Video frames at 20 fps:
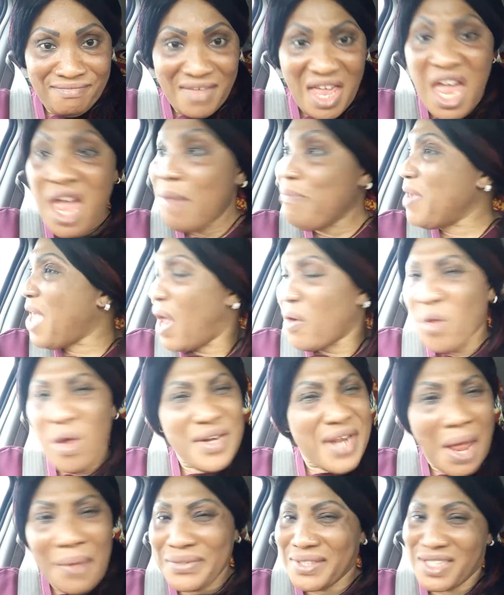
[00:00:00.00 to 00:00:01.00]
And me, I
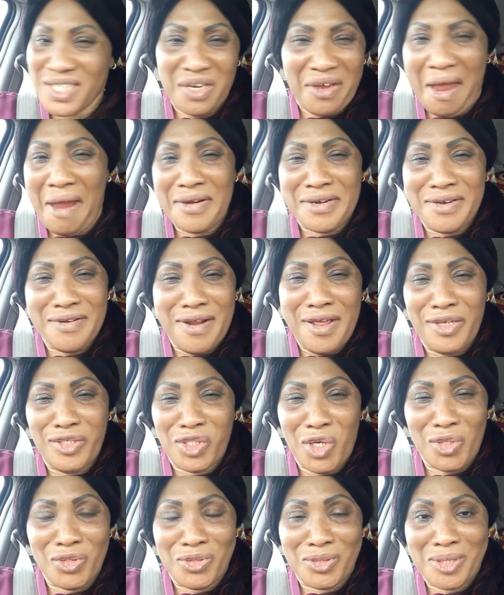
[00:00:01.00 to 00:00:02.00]
not doubt the guiding
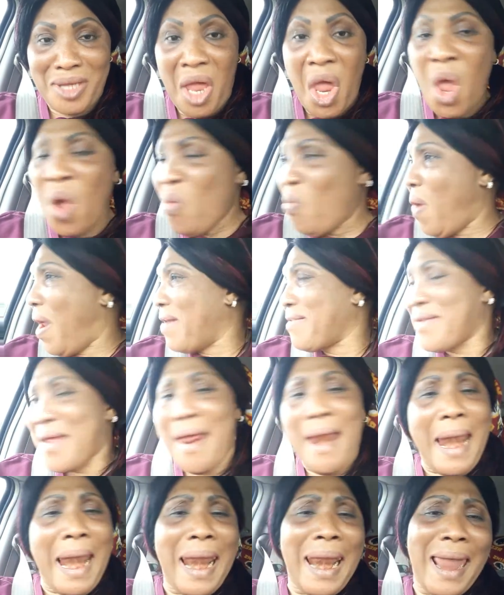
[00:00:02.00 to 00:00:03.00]
angels. When
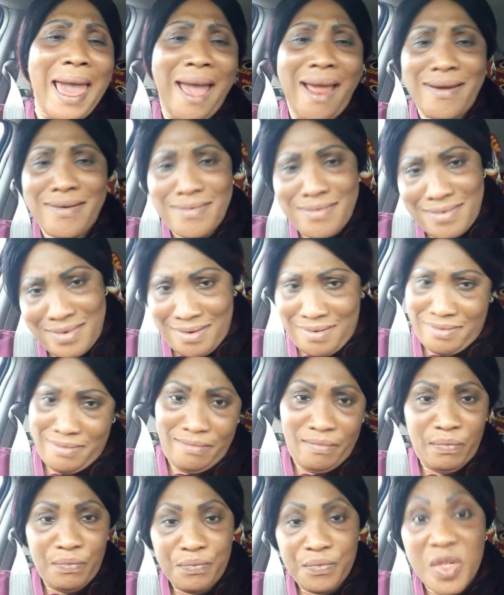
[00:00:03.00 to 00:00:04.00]
they land,
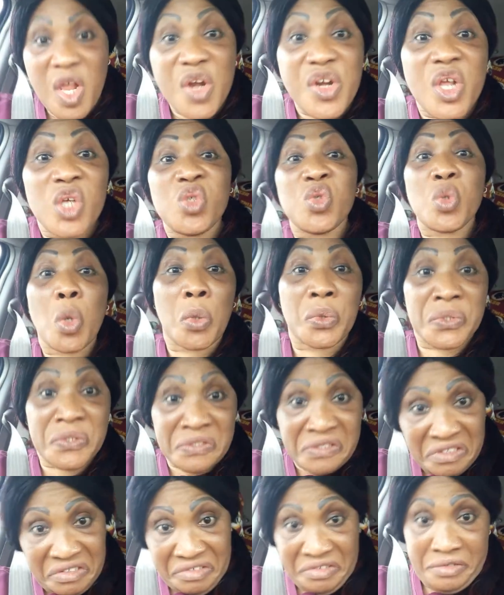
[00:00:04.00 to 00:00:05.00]
then they
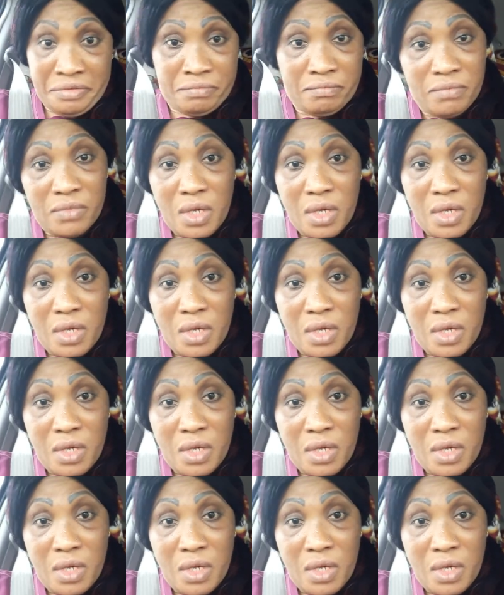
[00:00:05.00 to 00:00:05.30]
succeed.